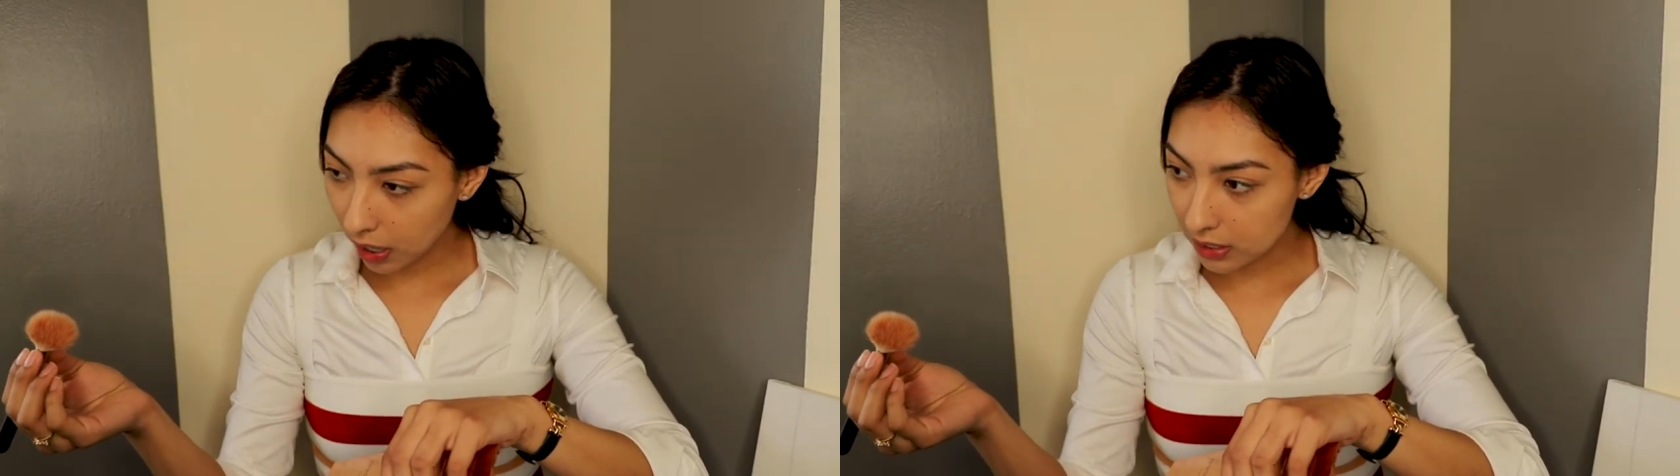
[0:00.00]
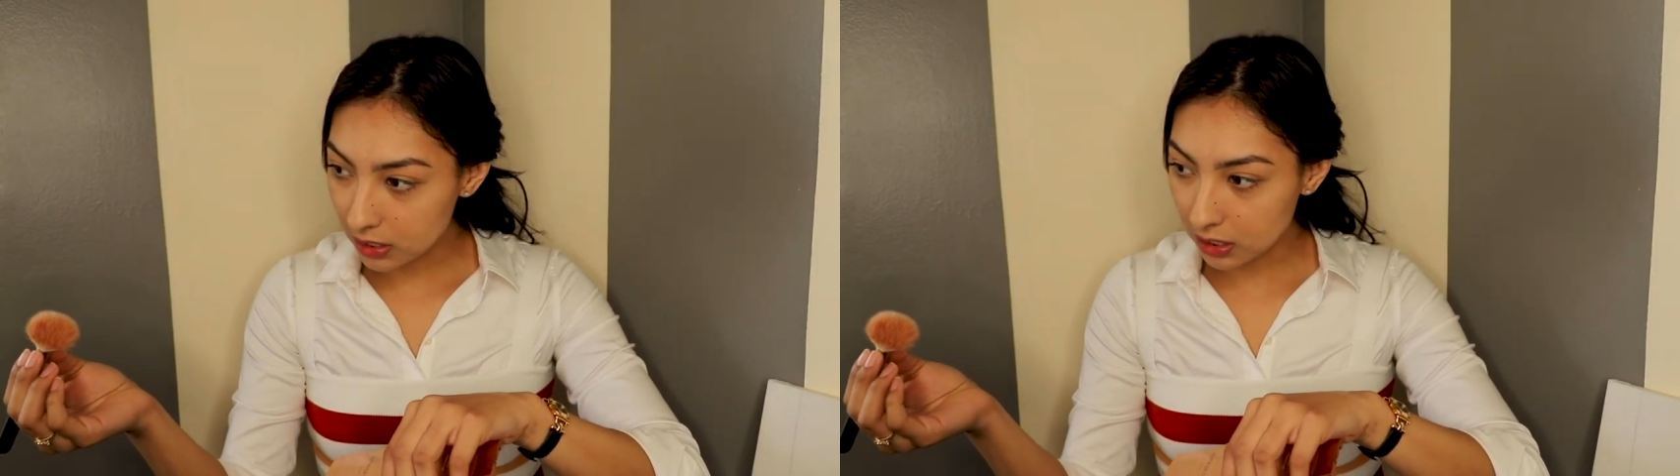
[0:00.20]

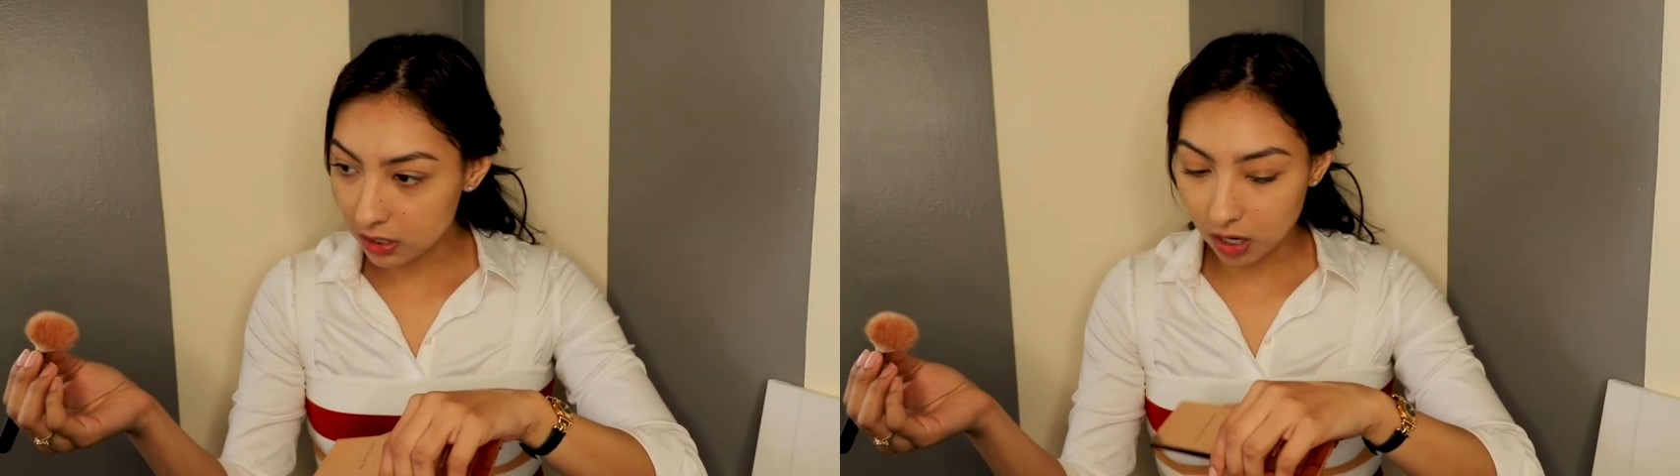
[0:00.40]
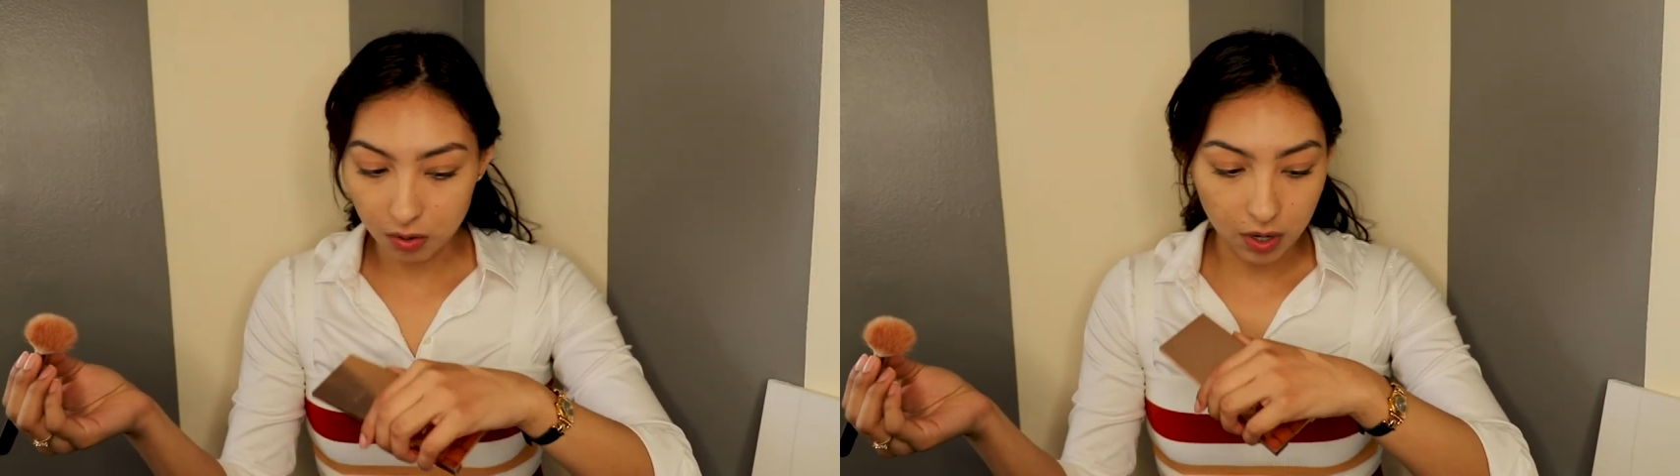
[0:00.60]
I did
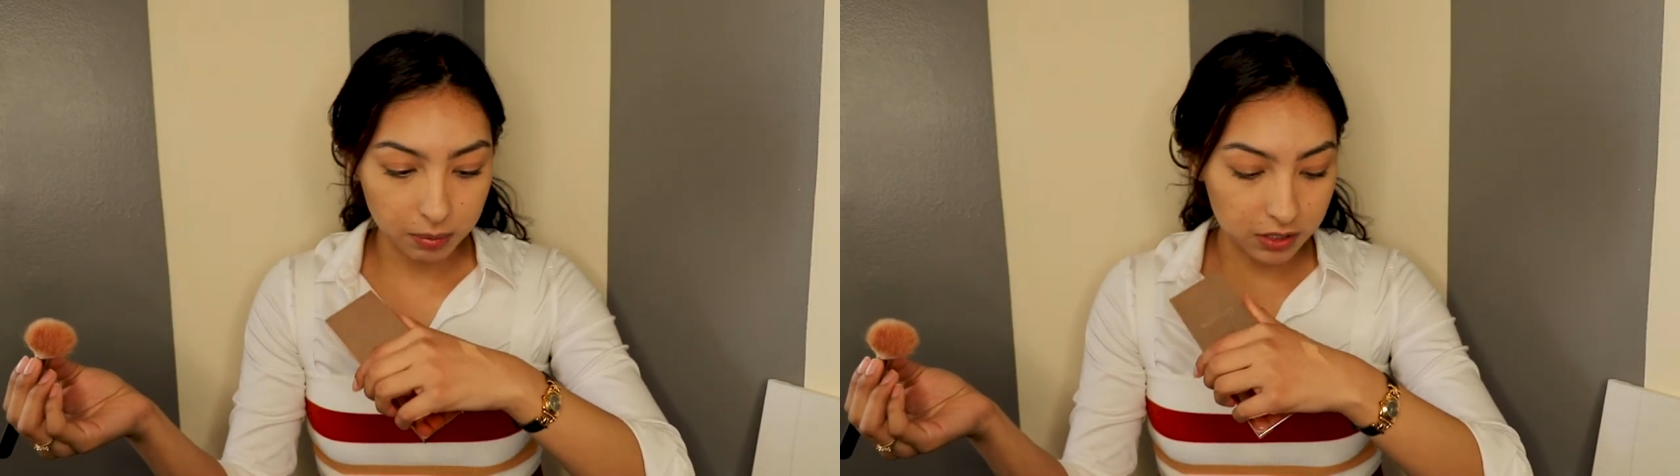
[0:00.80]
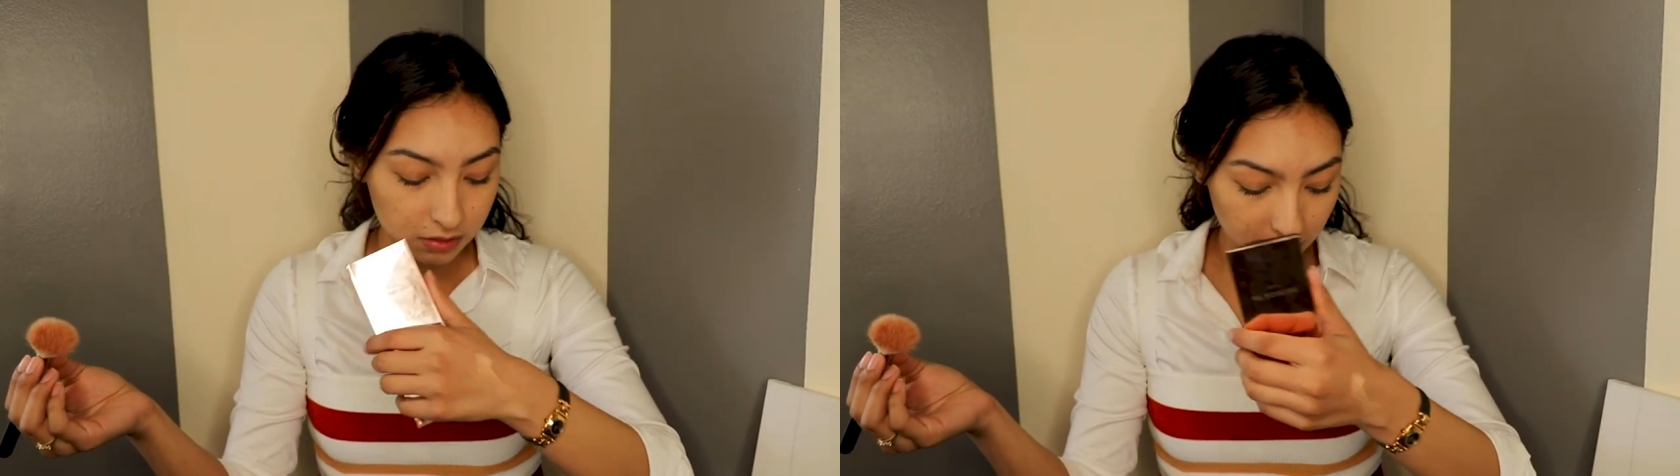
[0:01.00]
not
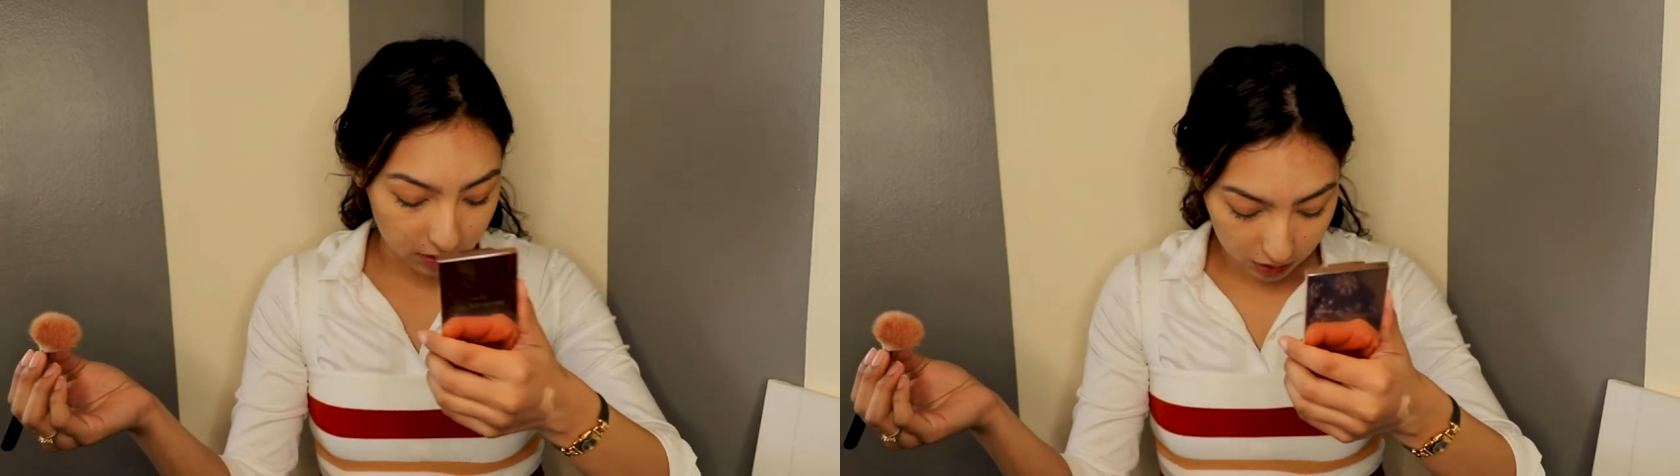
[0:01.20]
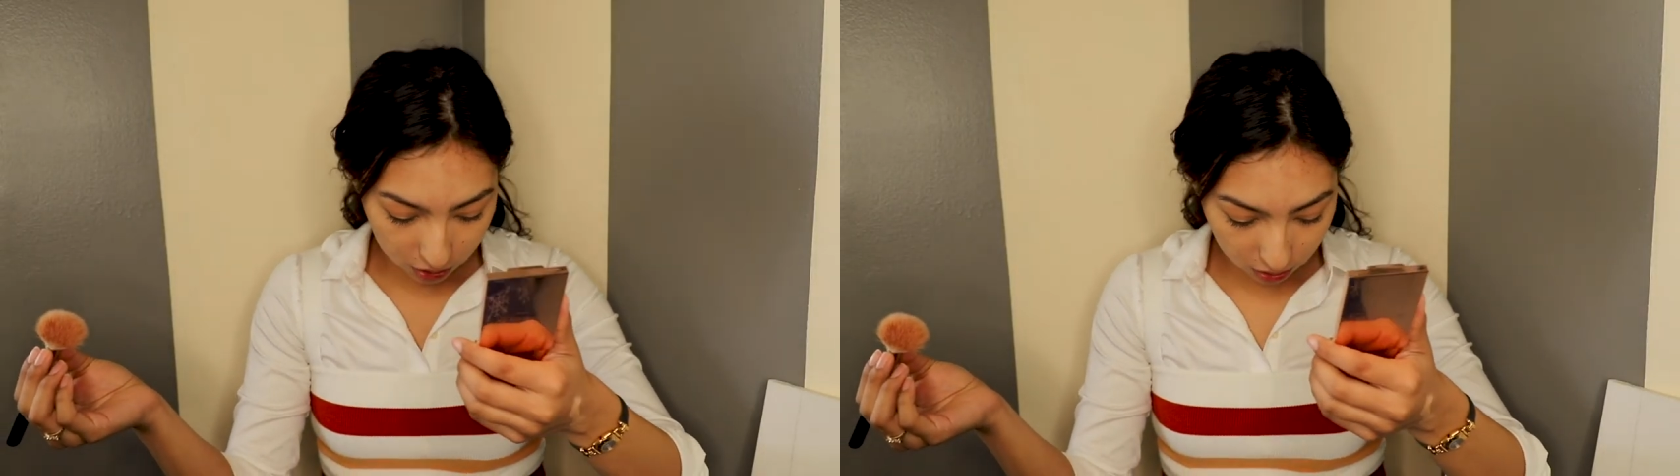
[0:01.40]
wipe this
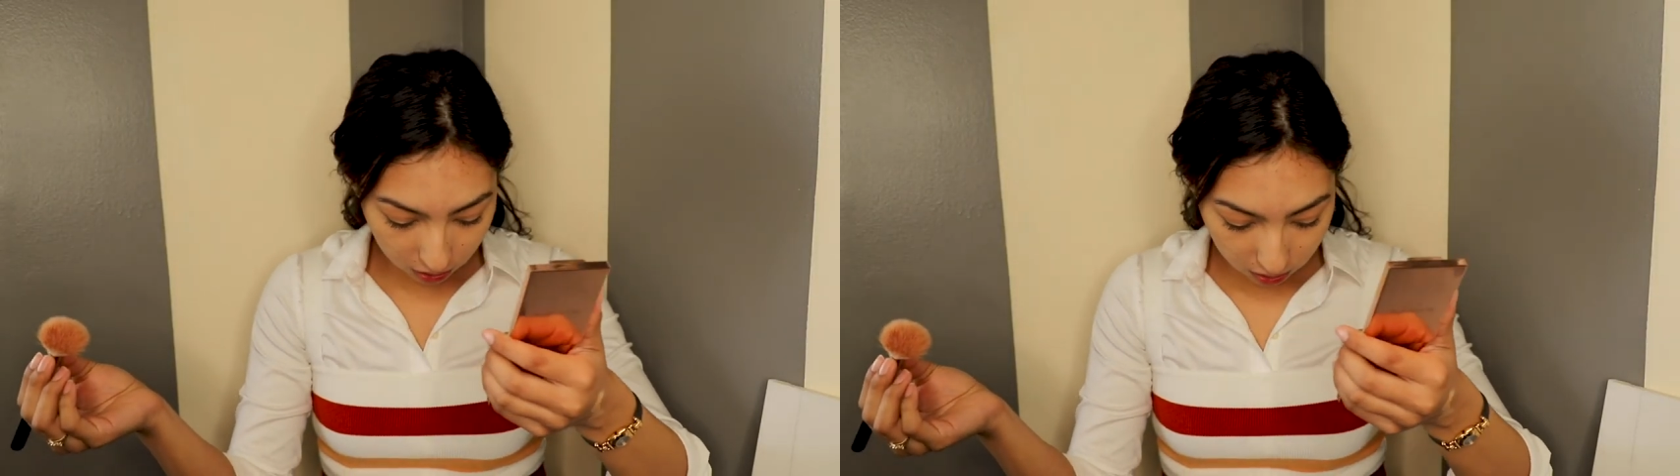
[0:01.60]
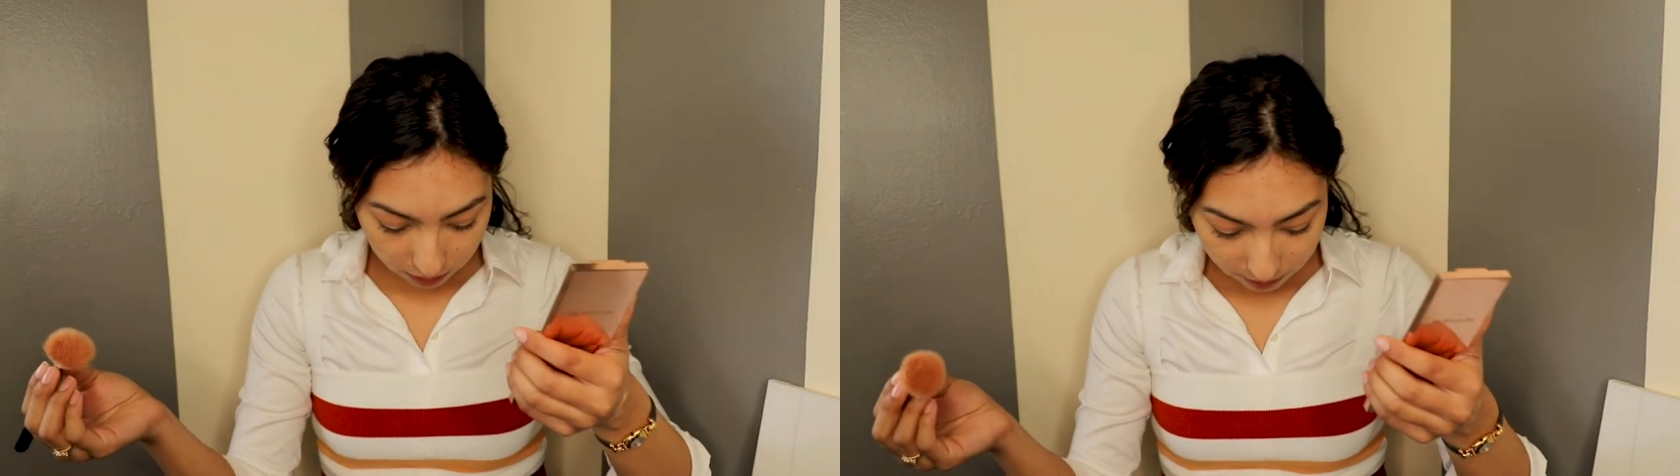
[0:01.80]
foundation.